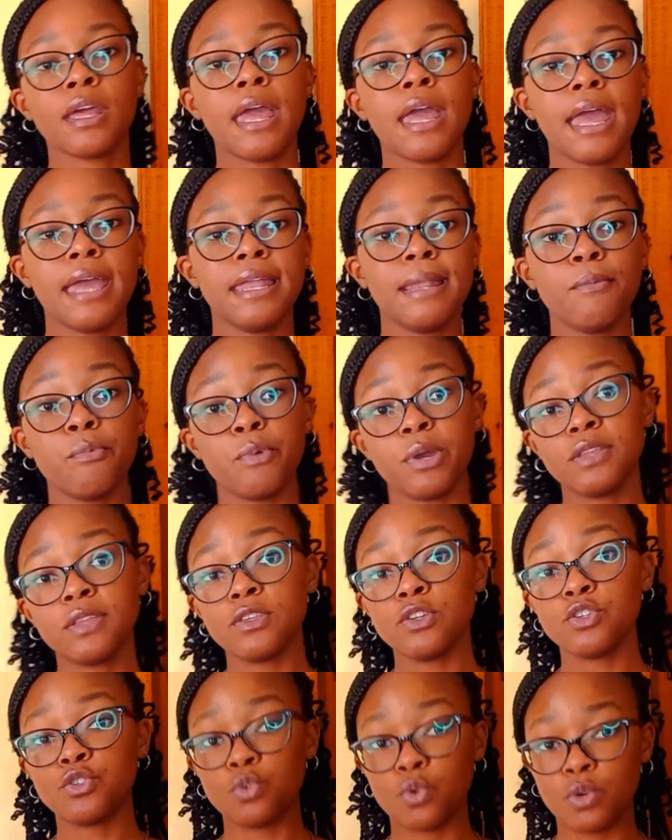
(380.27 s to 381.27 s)
And I'm wearing
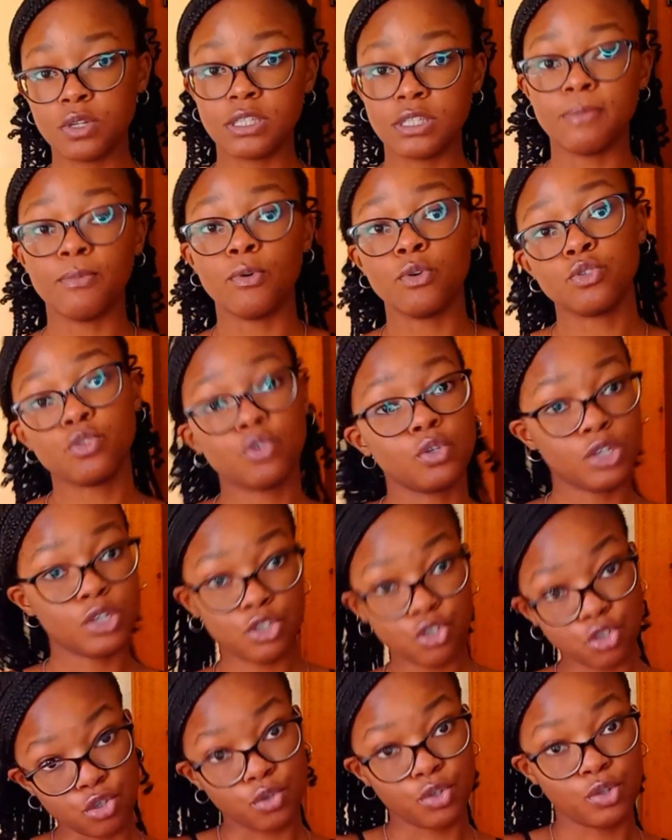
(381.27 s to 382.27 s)
the shorts. I'm also going to
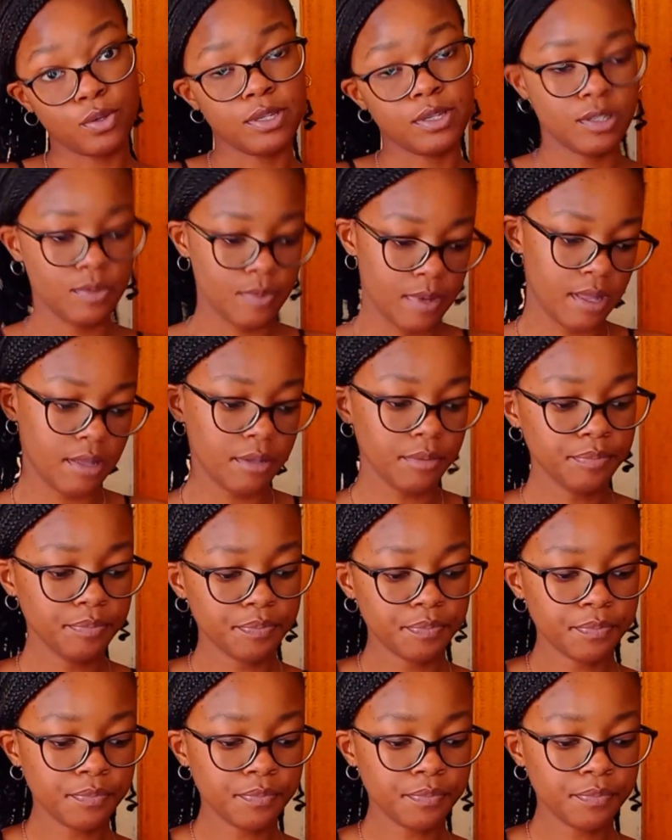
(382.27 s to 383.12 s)
show you as well.